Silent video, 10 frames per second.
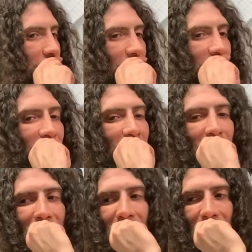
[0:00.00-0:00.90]

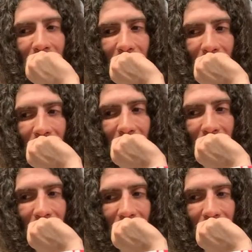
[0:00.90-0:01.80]

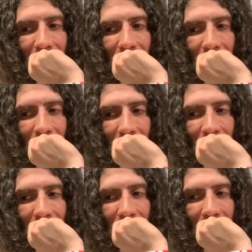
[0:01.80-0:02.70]

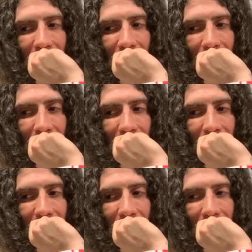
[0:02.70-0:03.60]

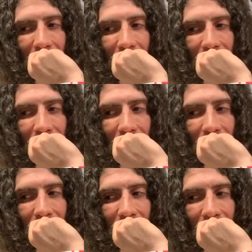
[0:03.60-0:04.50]

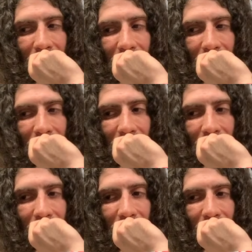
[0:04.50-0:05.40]

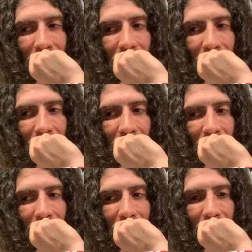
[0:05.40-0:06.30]
(silent)